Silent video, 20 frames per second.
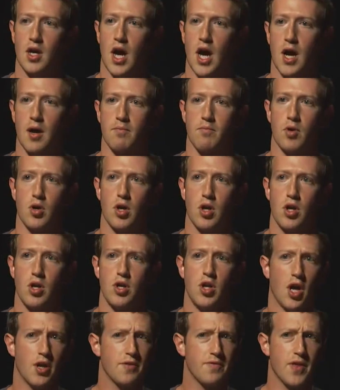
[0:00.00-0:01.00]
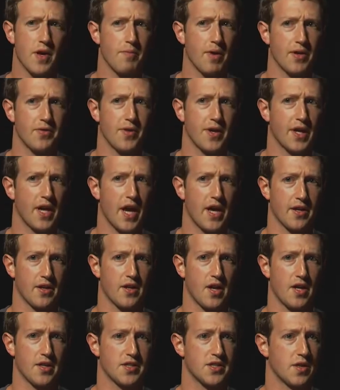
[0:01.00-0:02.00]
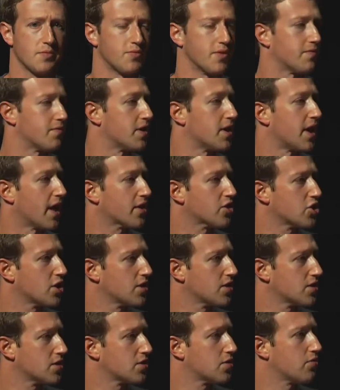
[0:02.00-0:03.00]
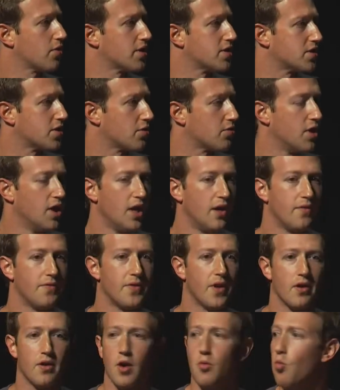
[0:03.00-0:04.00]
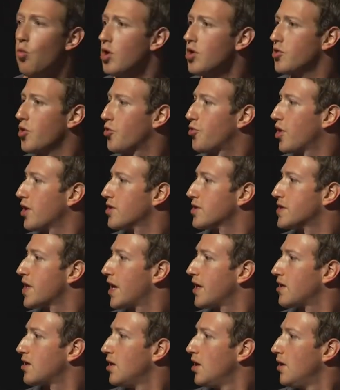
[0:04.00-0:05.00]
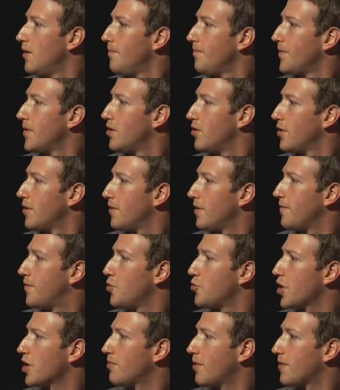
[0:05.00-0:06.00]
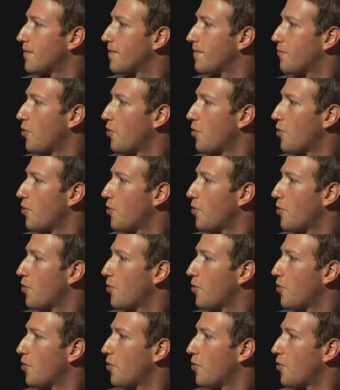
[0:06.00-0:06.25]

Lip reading: None of them, I think, had a concept of connections, right? So one of the things that, if you think about friending...